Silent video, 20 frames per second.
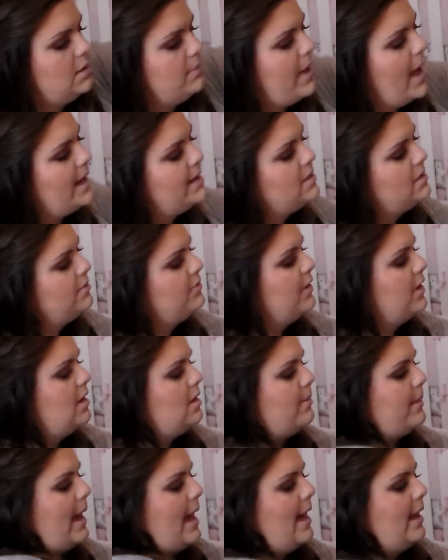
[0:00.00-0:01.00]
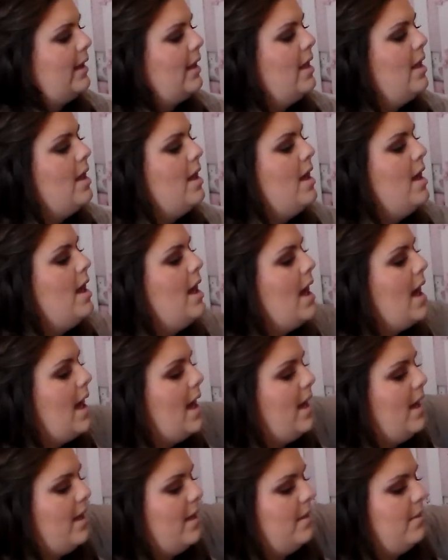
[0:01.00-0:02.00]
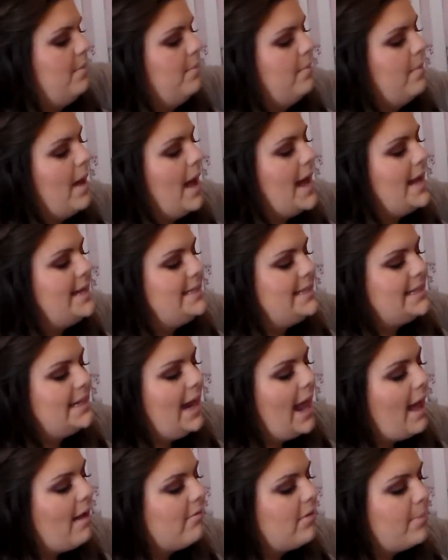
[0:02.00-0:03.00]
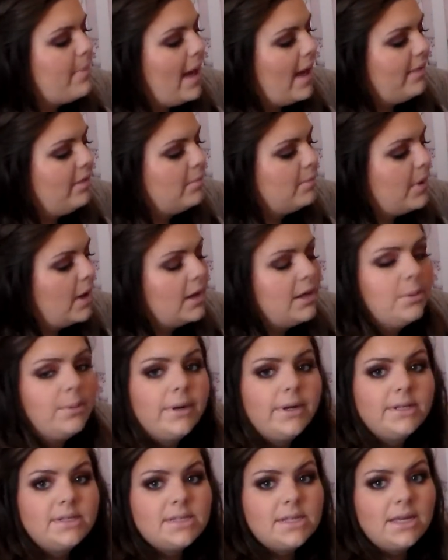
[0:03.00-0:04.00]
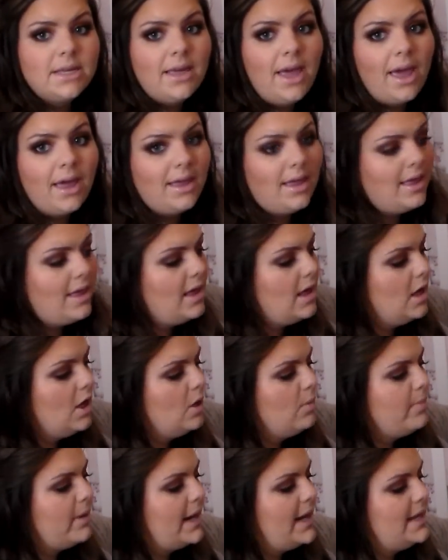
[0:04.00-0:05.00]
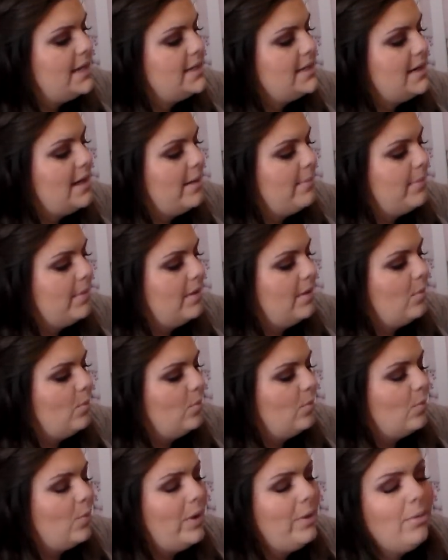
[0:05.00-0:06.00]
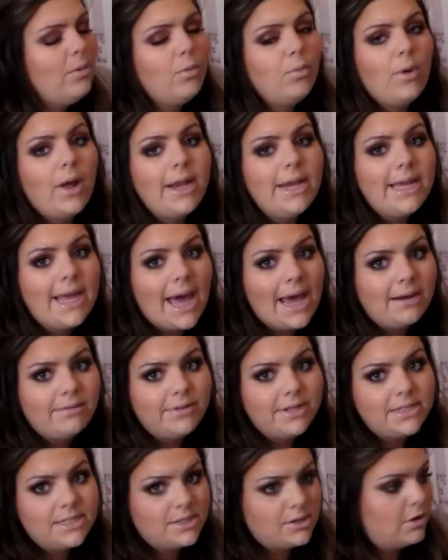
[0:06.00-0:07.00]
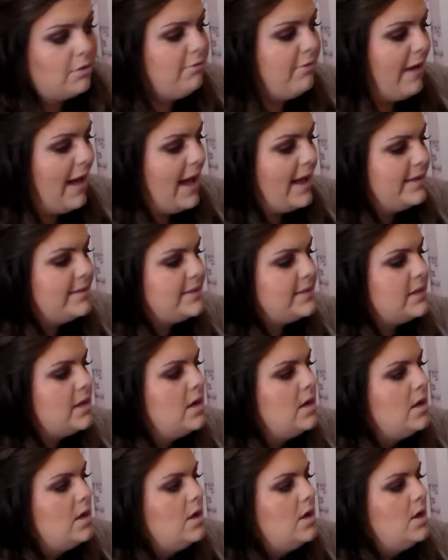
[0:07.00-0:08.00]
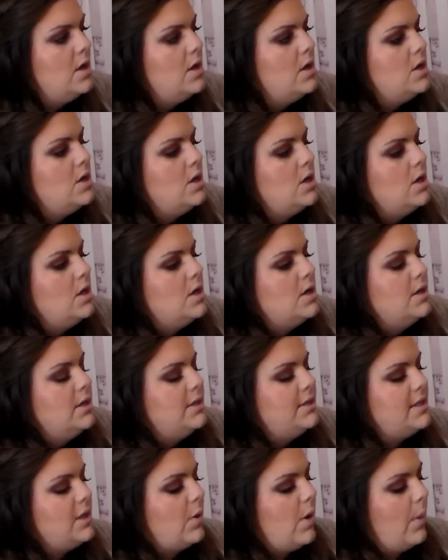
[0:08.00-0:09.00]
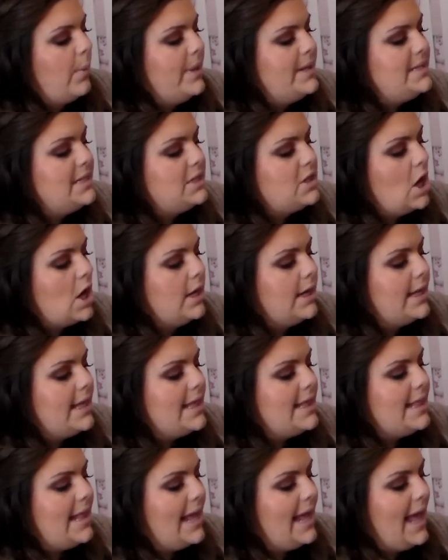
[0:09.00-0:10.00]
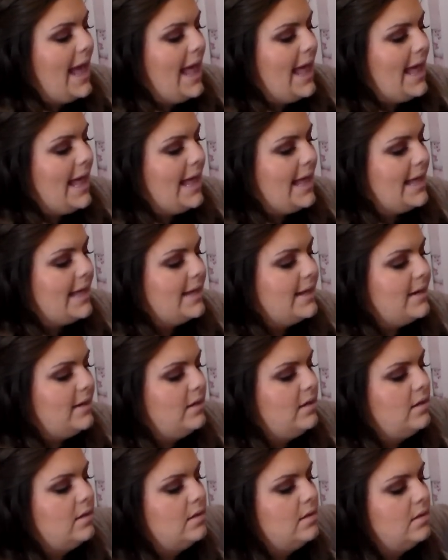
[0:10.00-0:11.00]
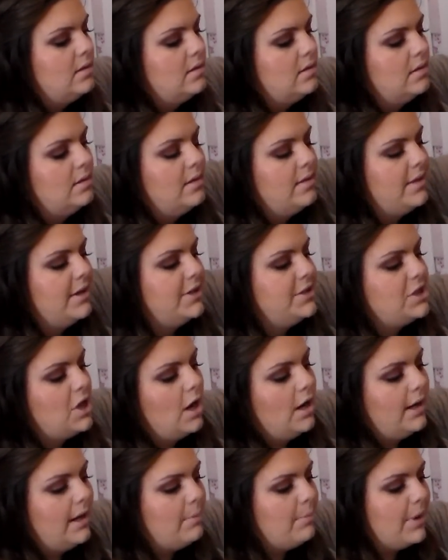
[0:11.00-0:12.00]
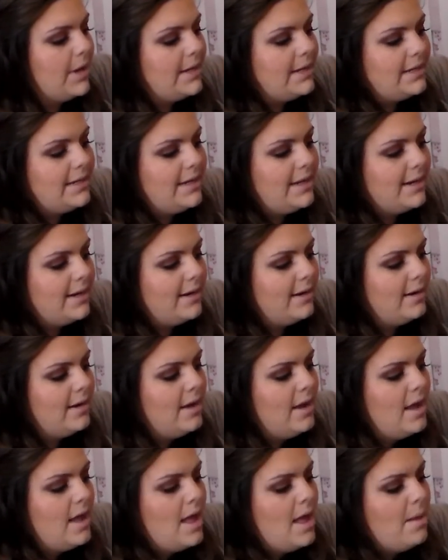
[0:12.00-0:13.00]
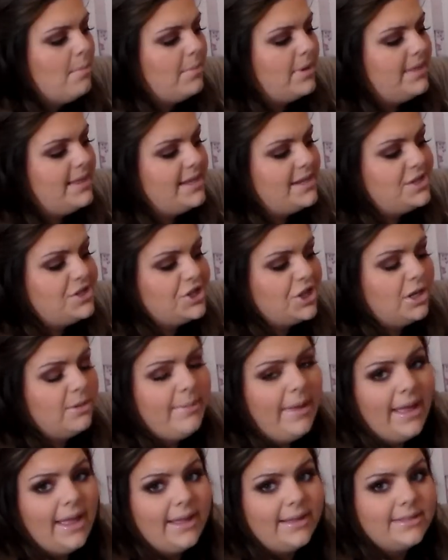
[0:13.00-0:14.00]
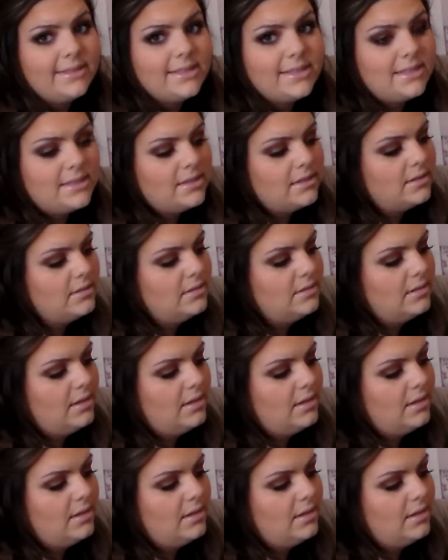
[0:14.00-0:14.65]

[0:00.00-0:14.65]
so back to the front of the bag. I did have a Bath and Body Works thing hanging here, but I ended up, we were running out of it so fast. So I went to Target and they had their Target brand in here, but then Germex,